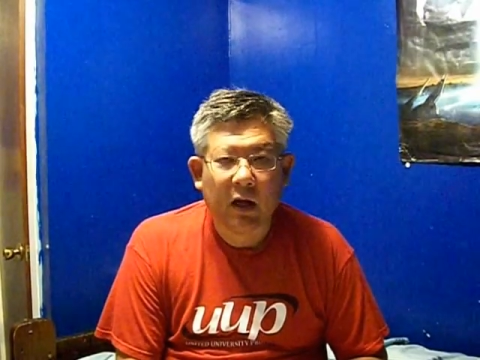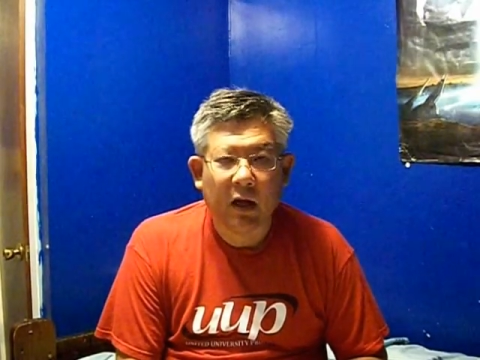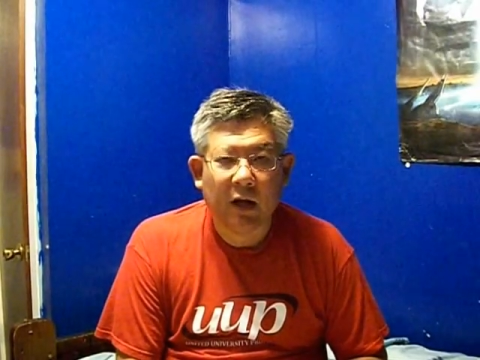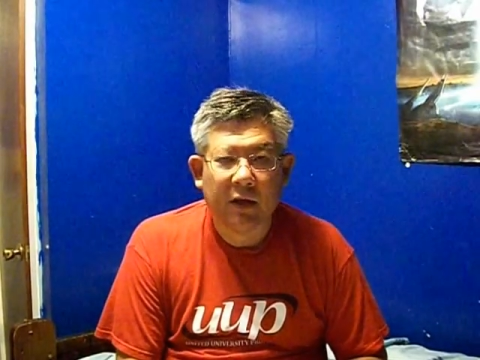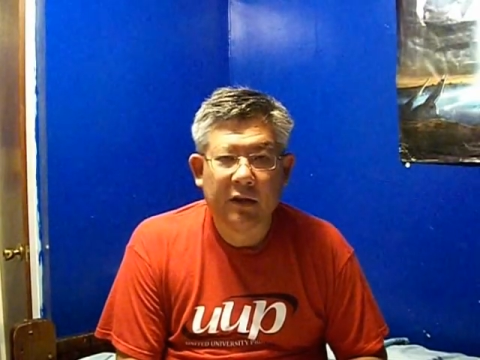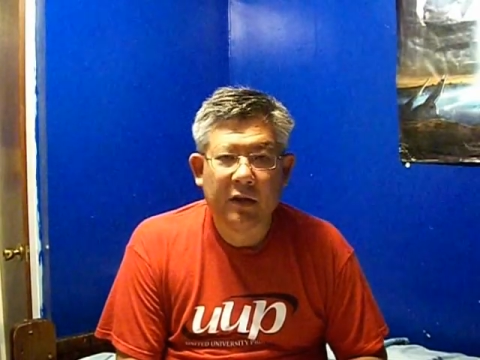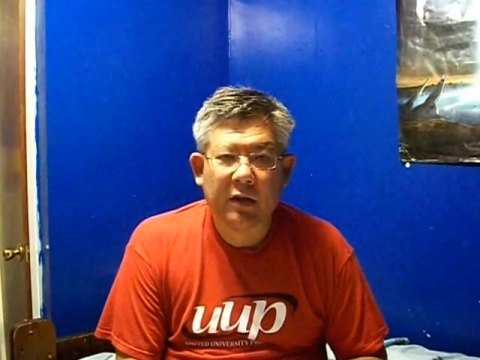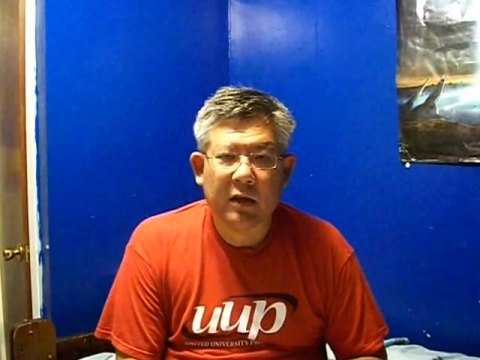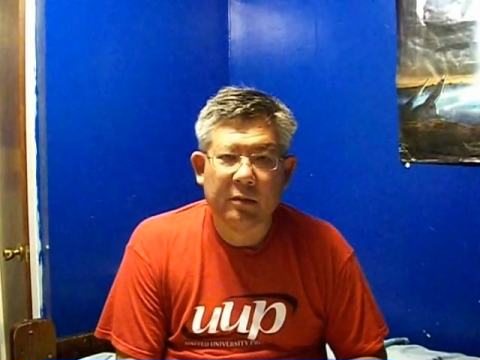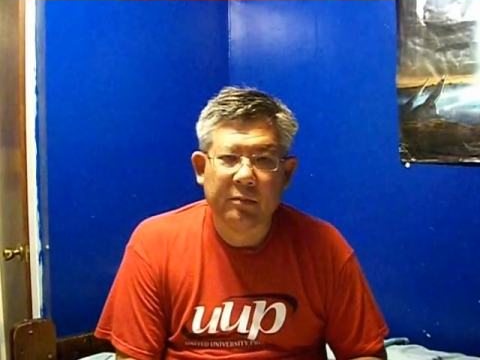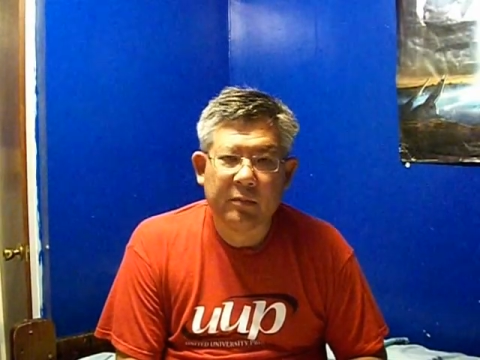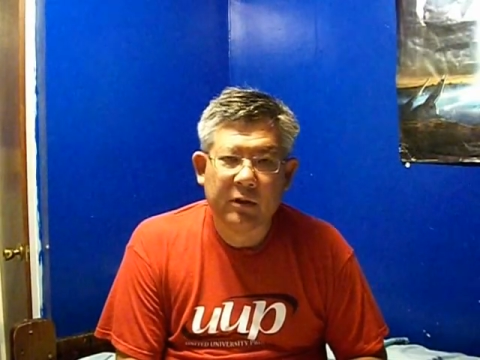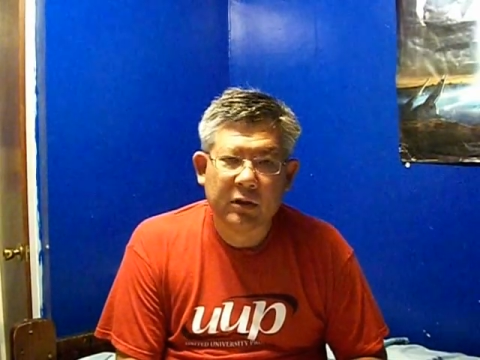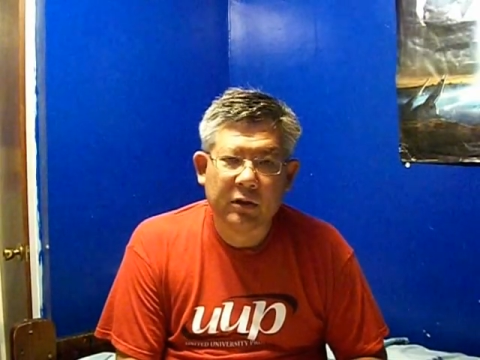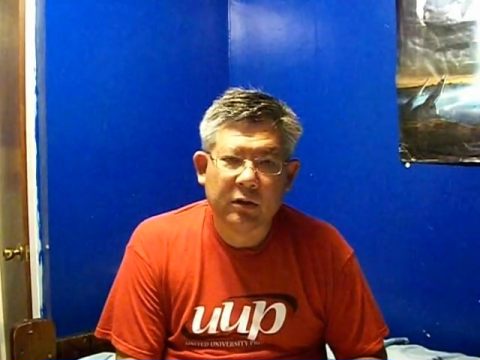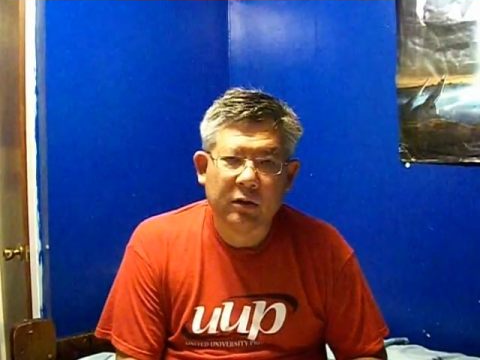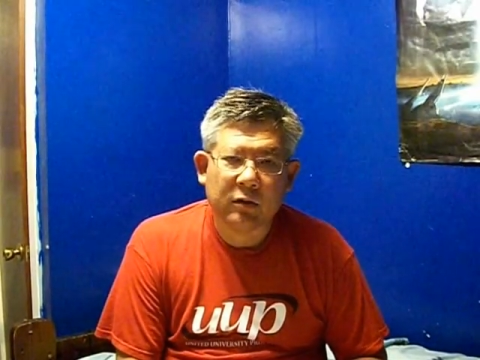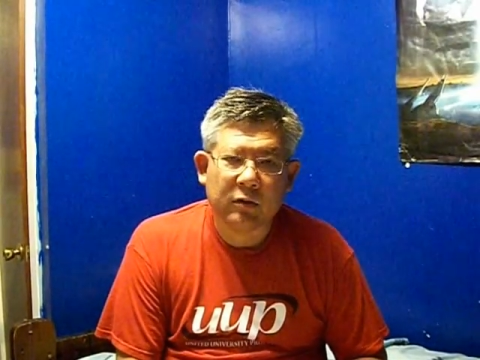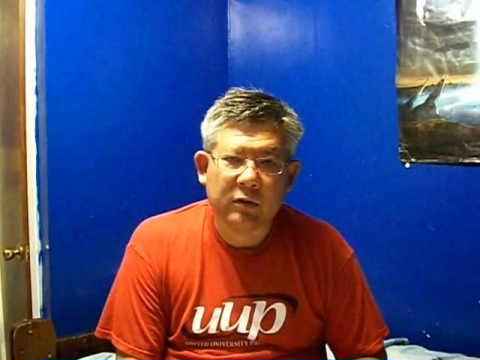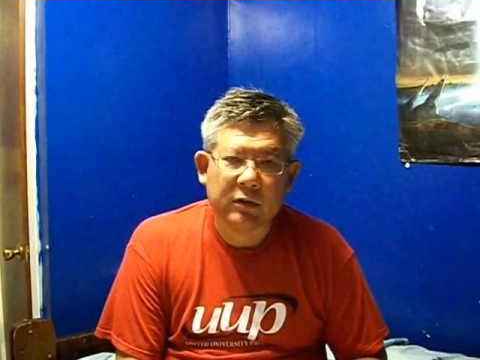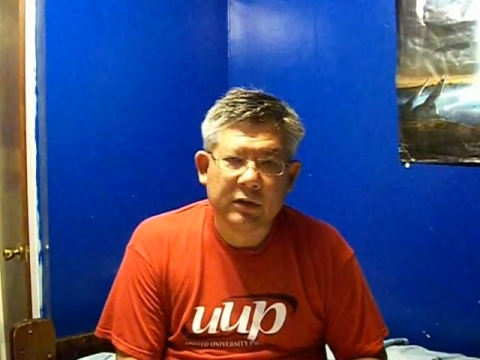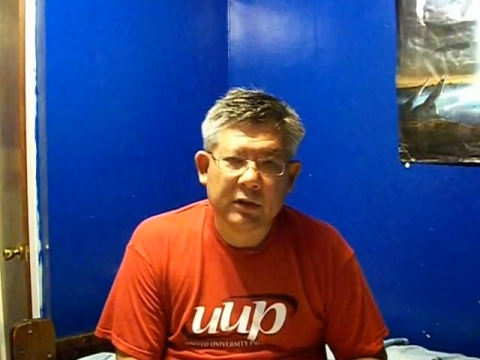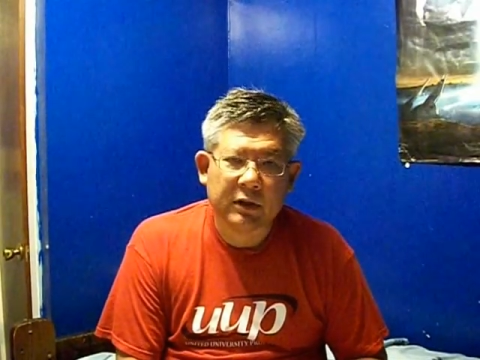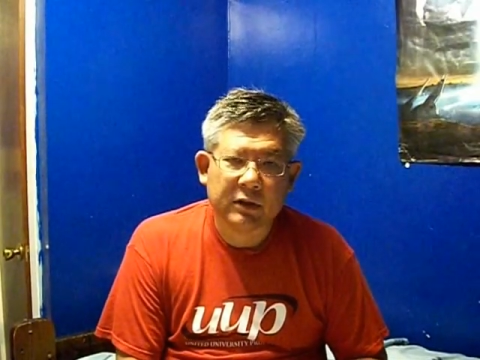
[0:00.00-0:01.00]
I think I'm going to
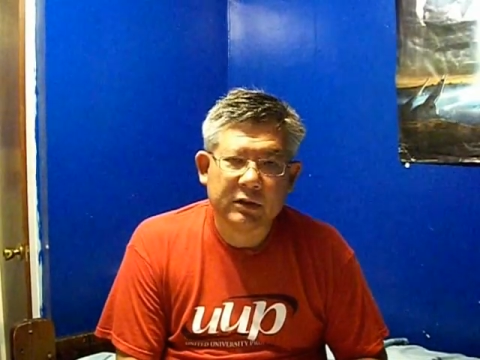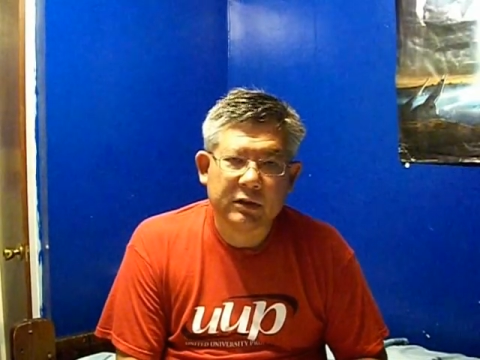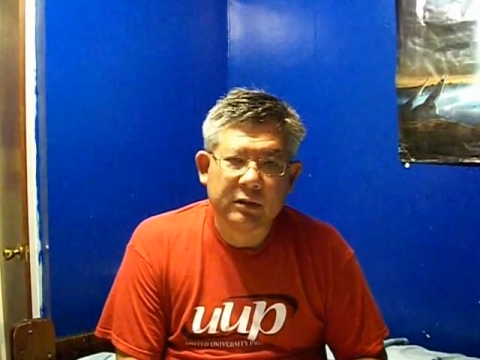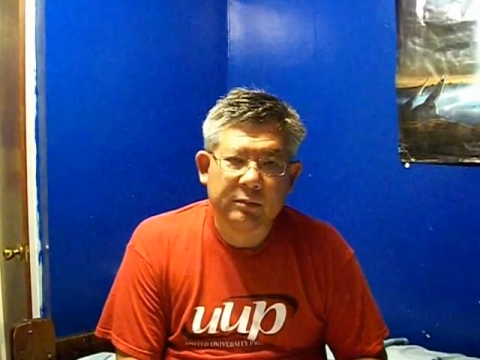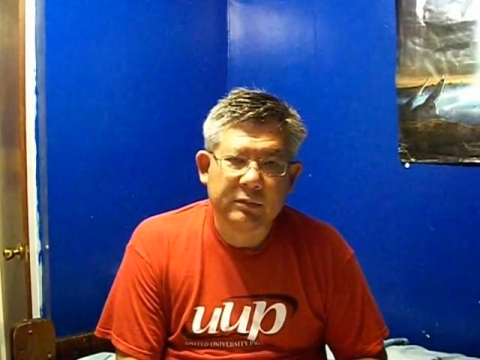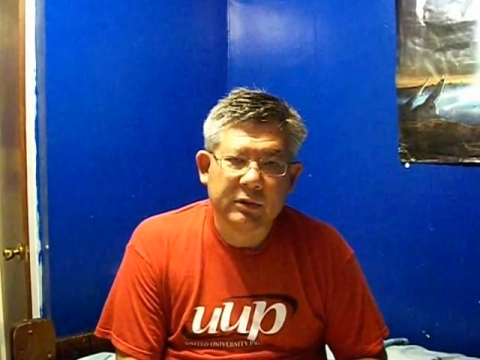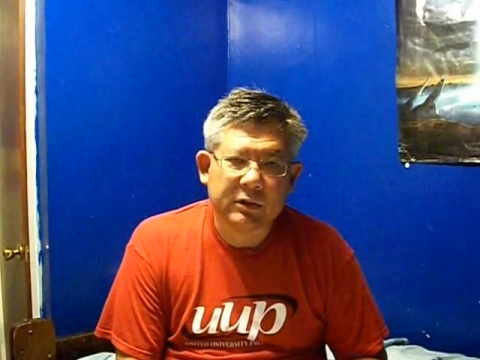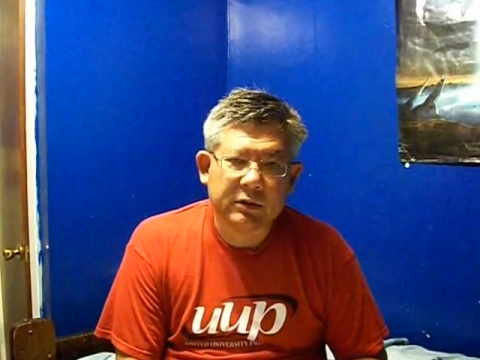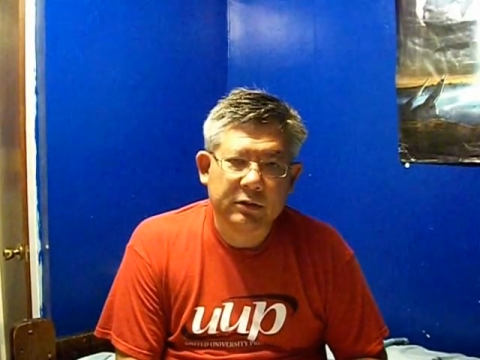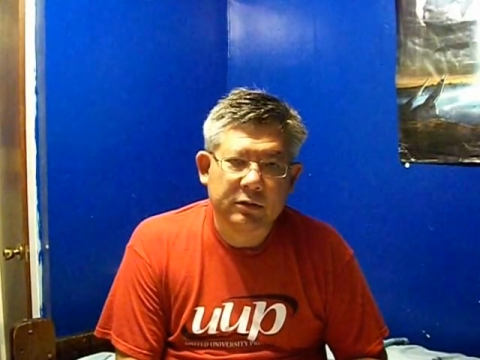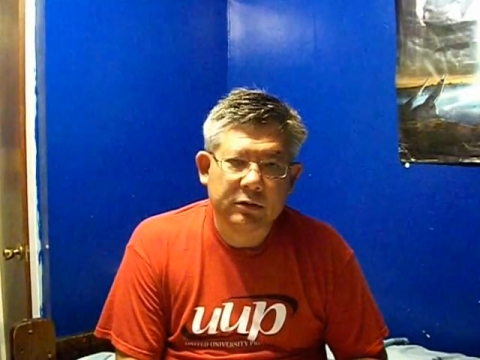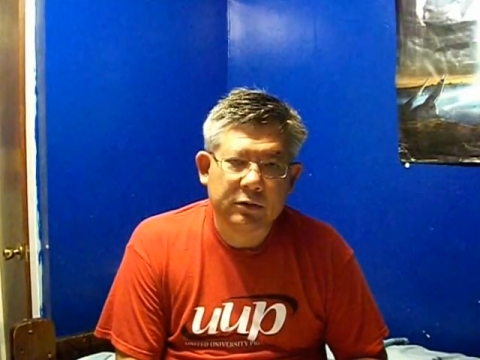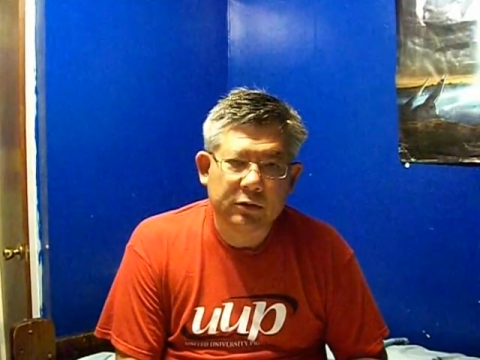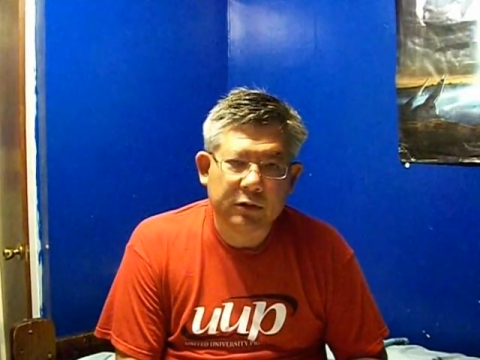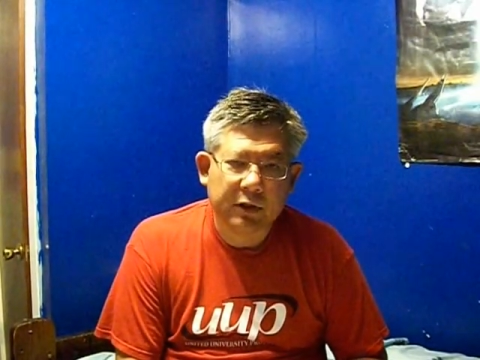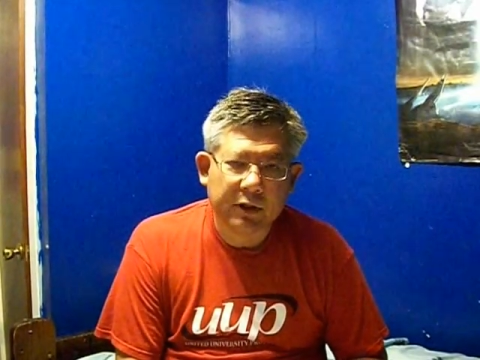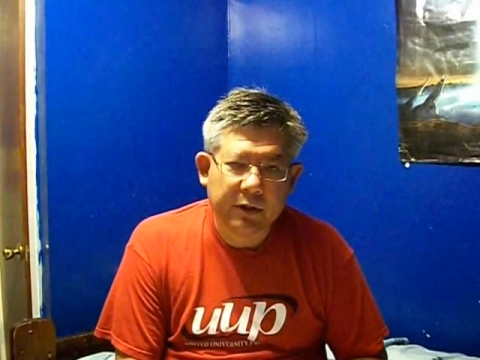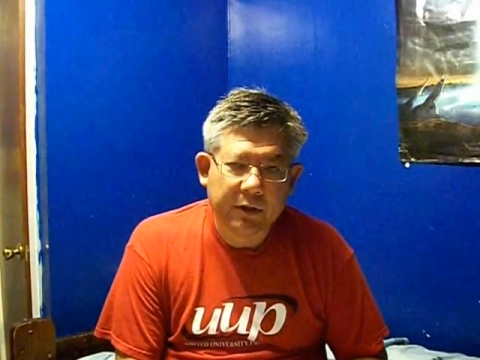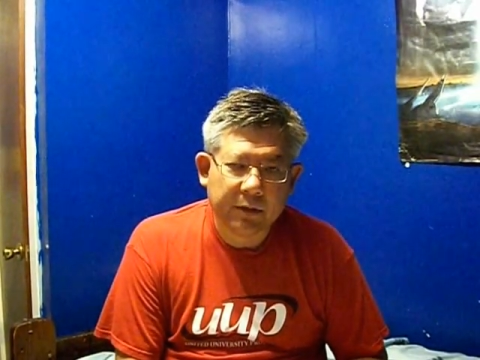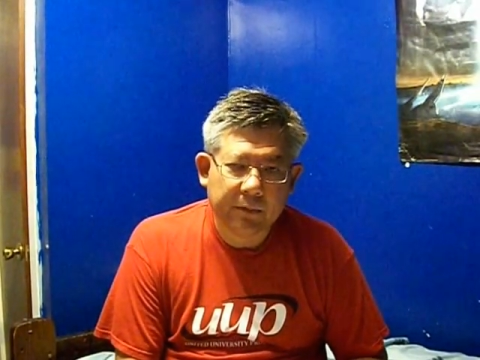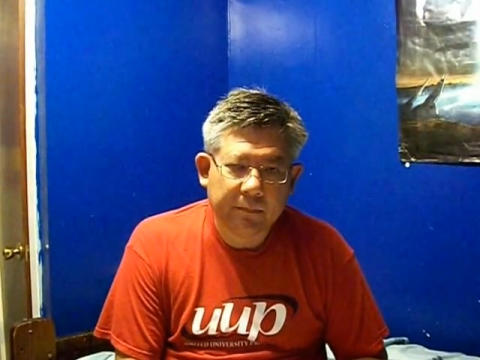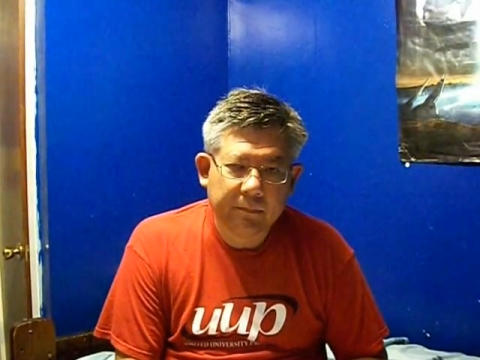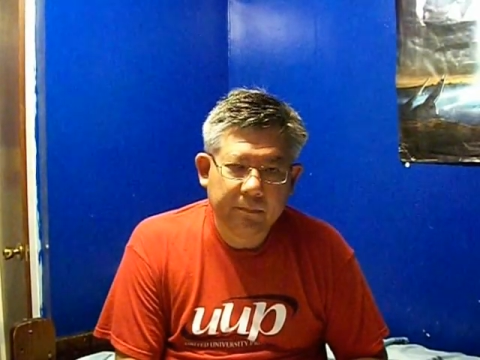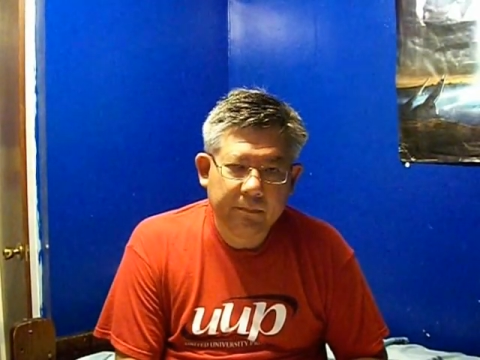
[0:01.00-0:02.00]
go and get something to
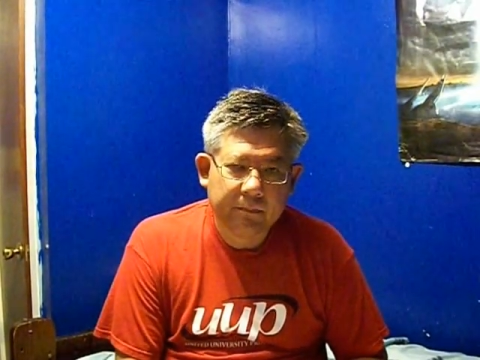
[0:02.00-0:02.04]
drink.